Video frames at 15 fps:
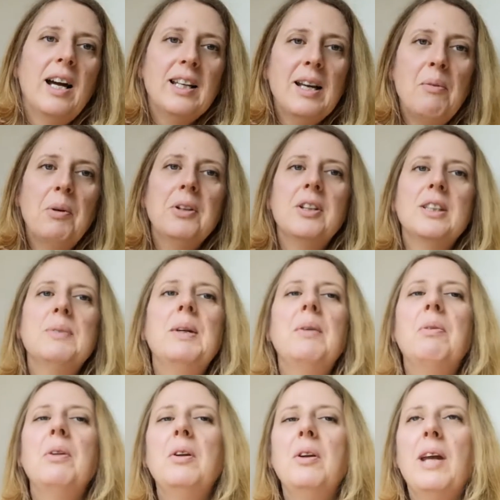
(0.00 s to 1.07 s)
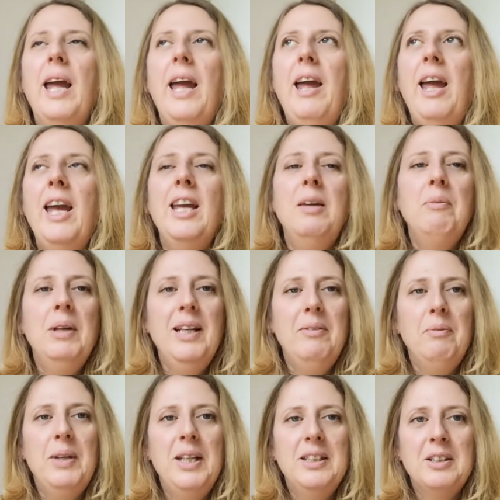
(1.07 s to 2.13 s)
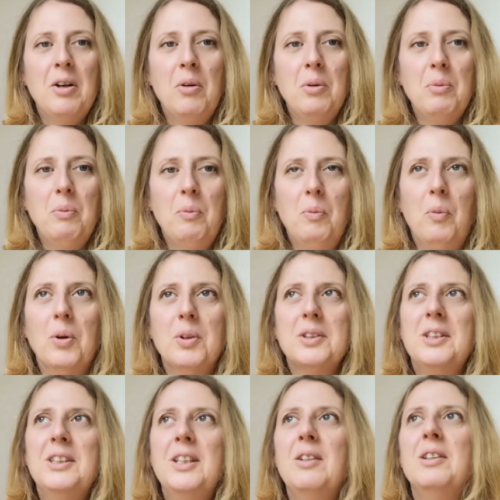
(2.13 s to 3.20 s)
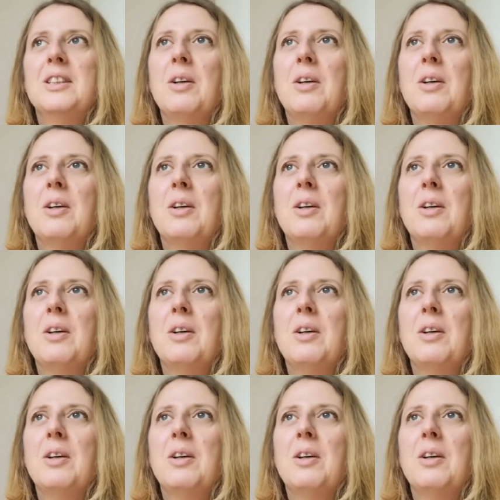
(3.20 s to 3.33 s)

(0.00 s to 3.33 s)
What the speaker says: and I'm one of those people who hate being told what to do.